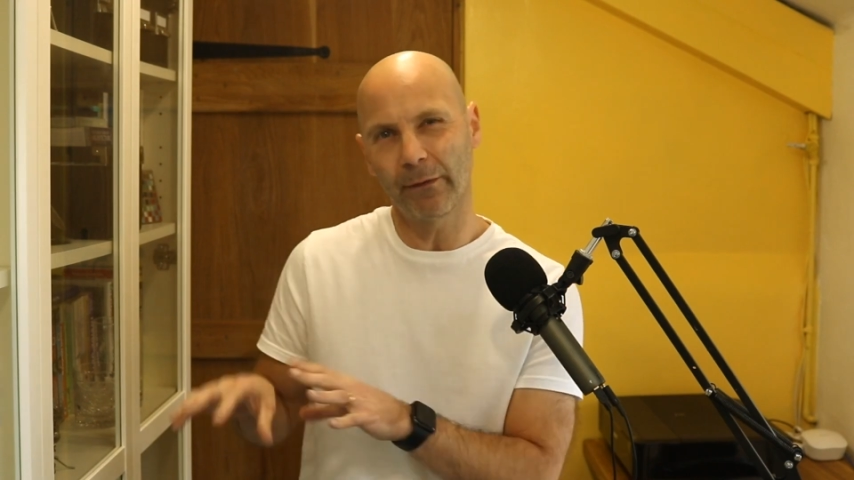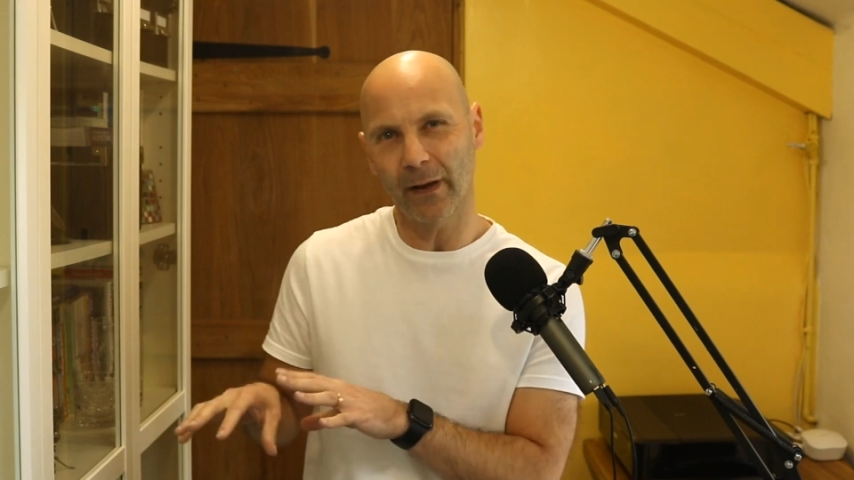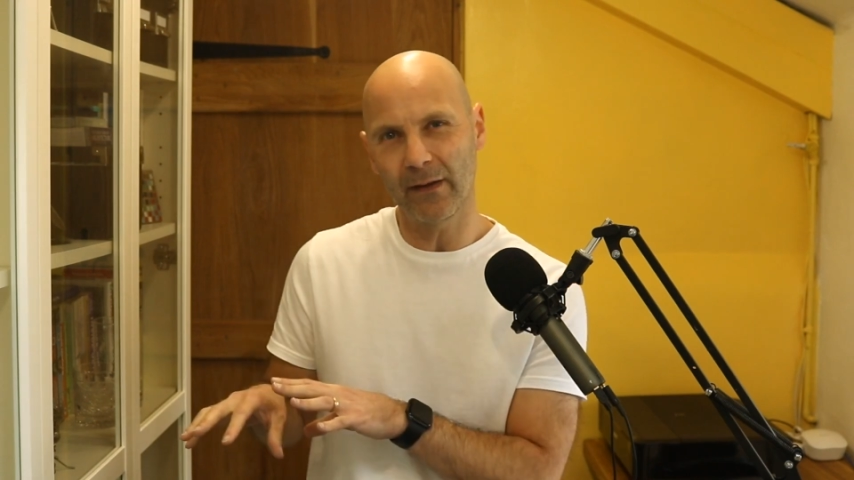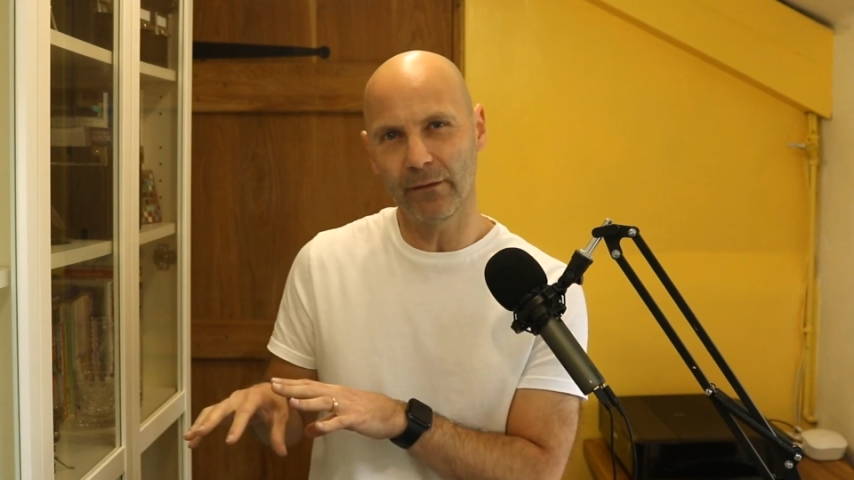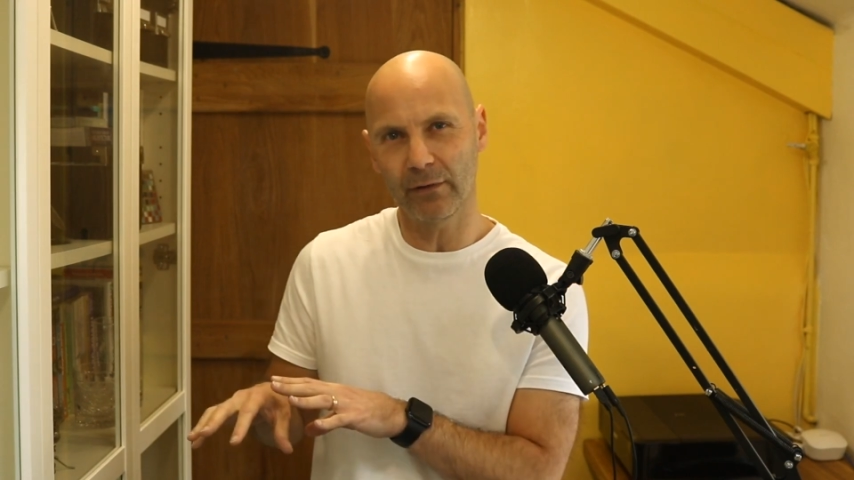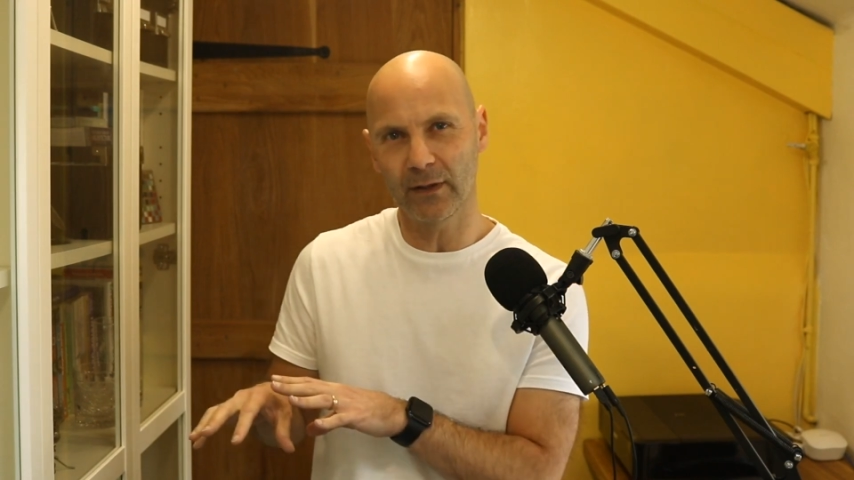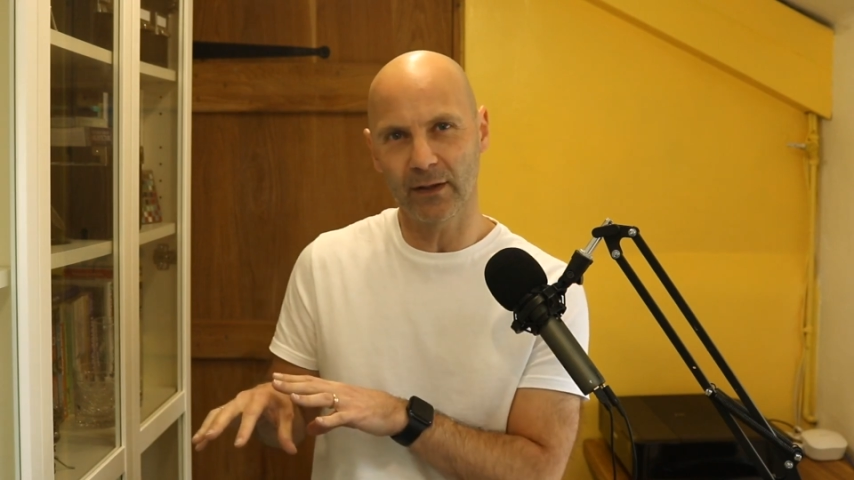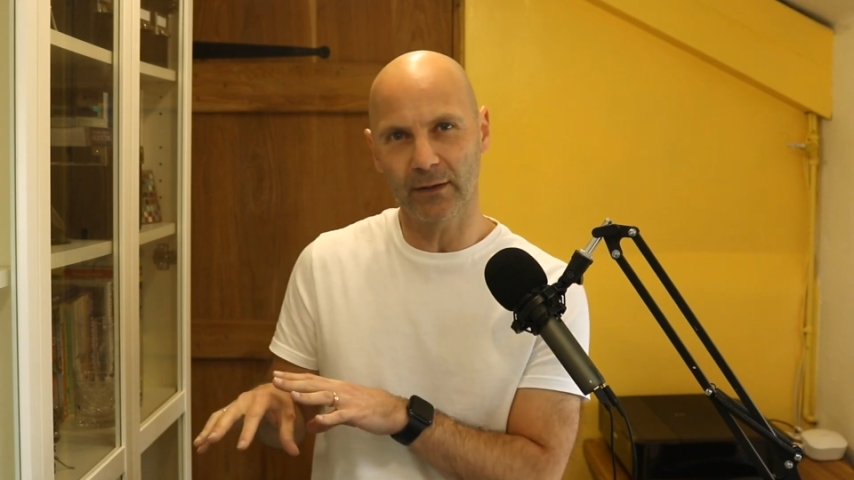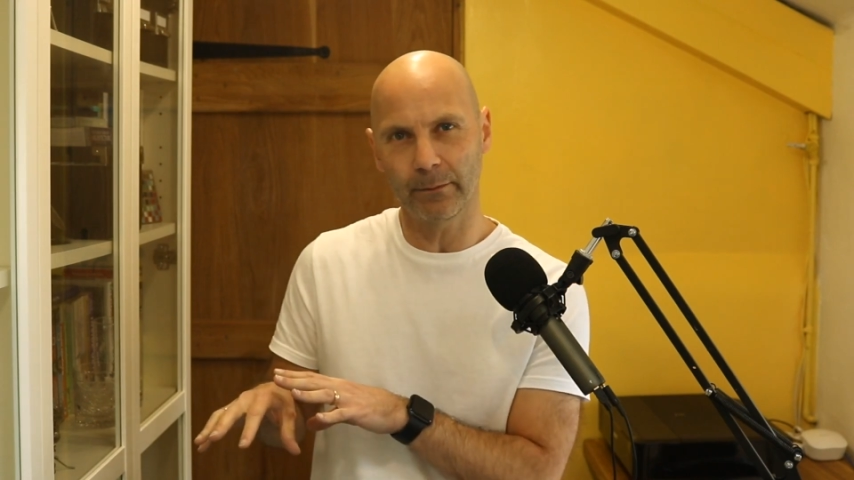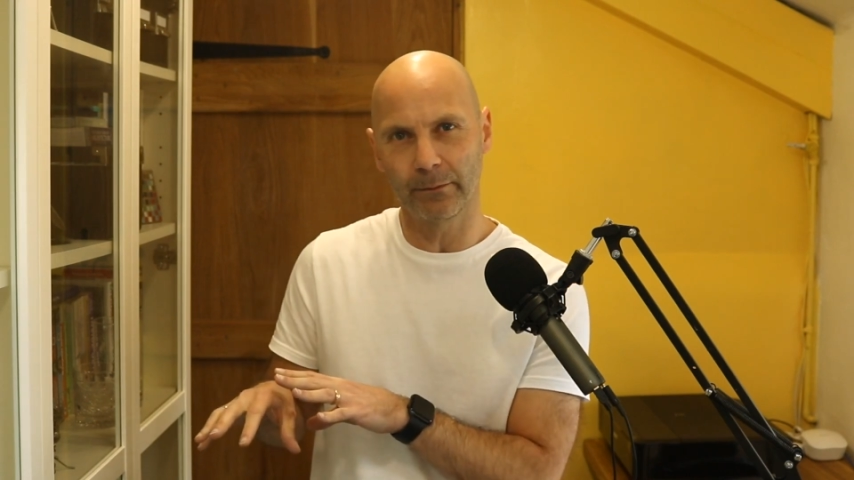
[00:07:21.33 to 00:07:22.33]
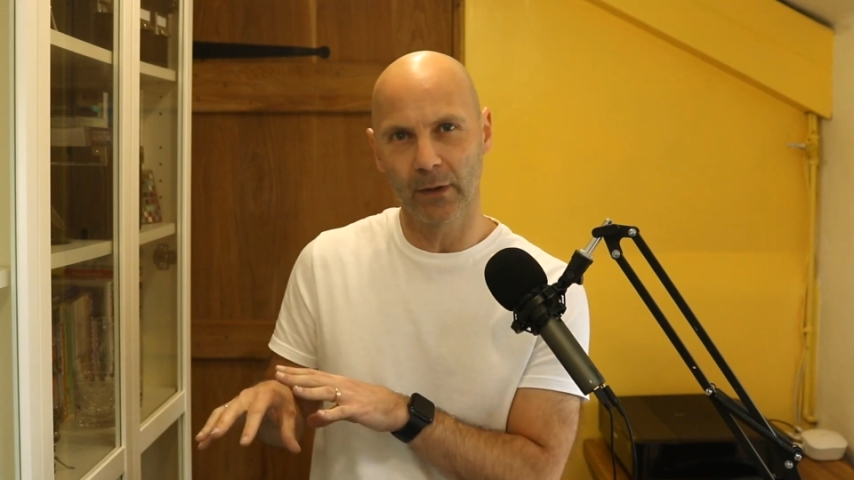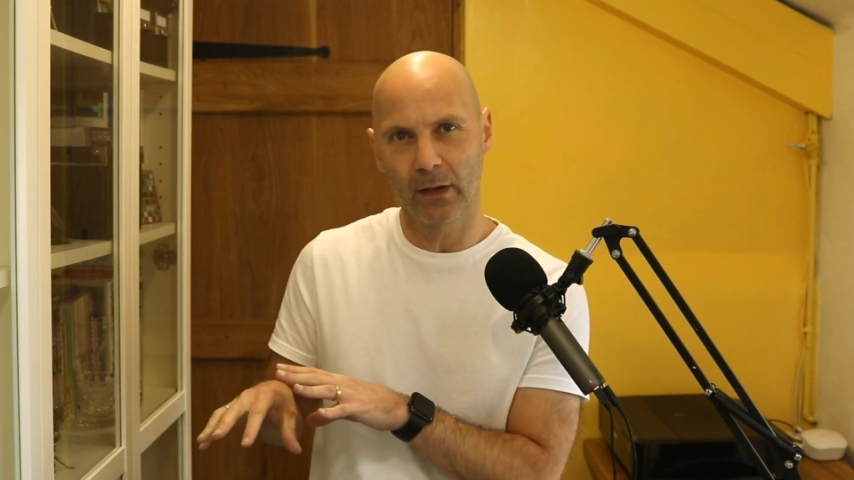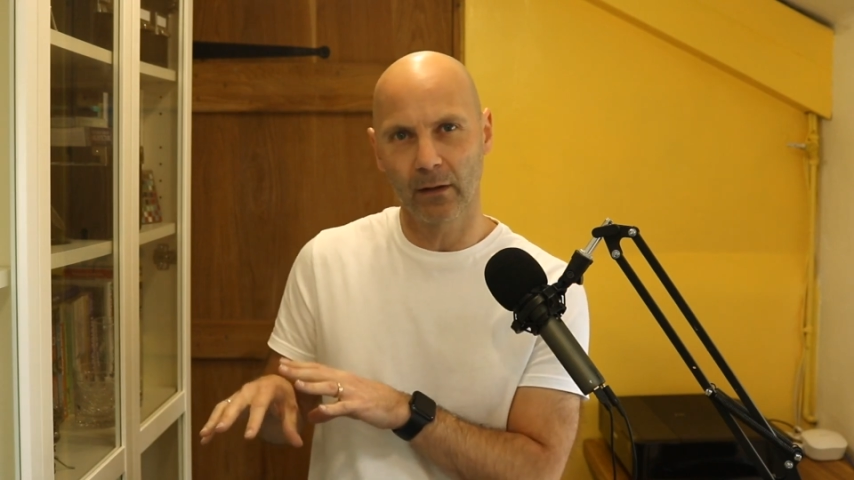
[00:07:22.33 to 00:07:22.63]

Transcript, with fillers: favoritism.